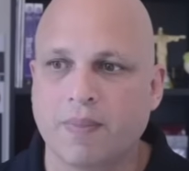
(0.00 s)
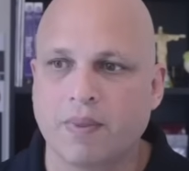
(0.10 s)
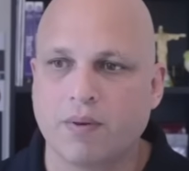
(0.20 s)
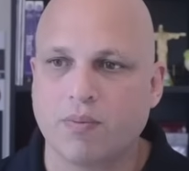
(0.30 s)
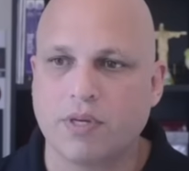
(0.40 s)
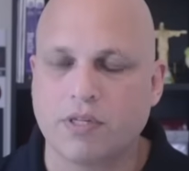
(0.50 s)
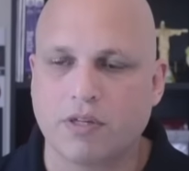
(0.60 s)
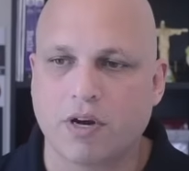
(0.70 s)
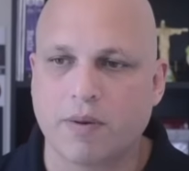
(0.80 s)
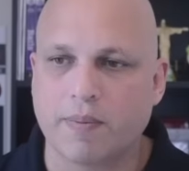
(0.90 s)
We
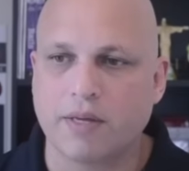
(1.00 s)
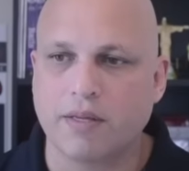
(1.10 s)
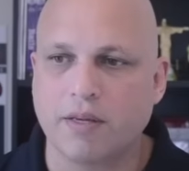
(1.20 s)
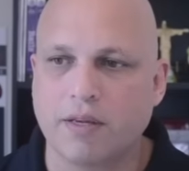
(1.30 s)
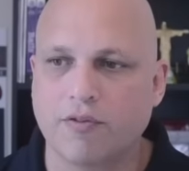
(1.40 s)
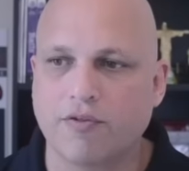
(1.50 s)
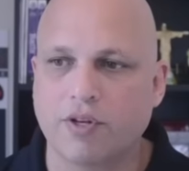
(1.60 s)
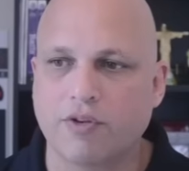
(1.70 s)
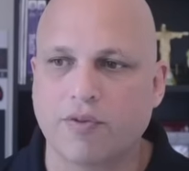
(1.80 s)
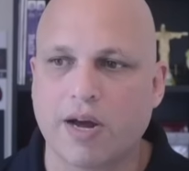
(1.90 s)
stop it. If
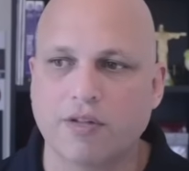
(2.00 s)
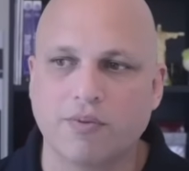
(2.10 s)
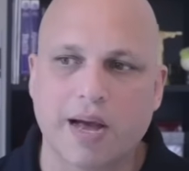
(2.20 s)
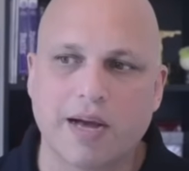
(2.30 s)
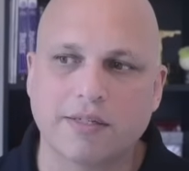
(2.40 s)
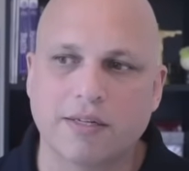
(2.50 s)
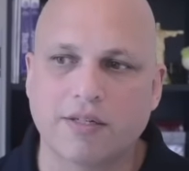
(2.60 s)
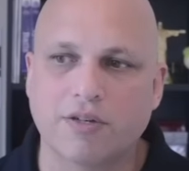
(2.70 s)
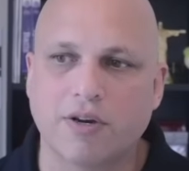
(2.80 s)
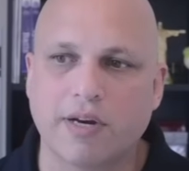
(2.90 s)
we try to
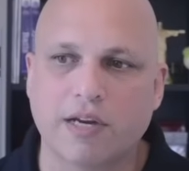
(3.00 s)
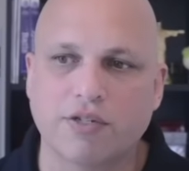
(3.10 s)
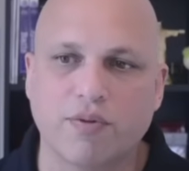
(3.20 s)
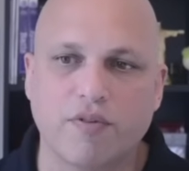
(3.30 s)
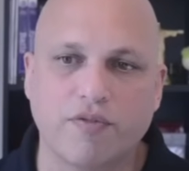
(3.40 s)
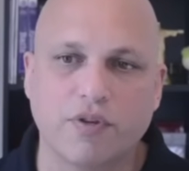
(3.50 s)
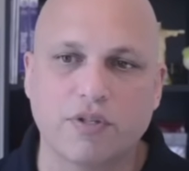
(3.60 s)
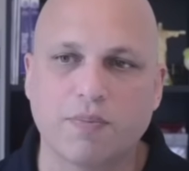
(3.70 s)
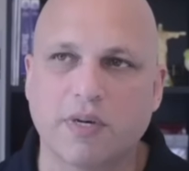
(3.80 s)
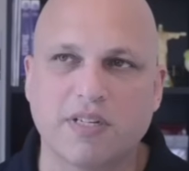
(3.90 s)
access, connection
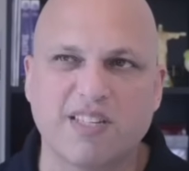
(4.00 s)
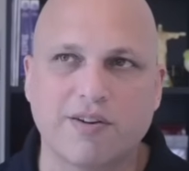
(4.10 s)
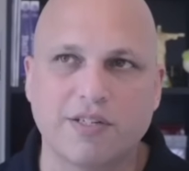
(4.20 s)
refused because there is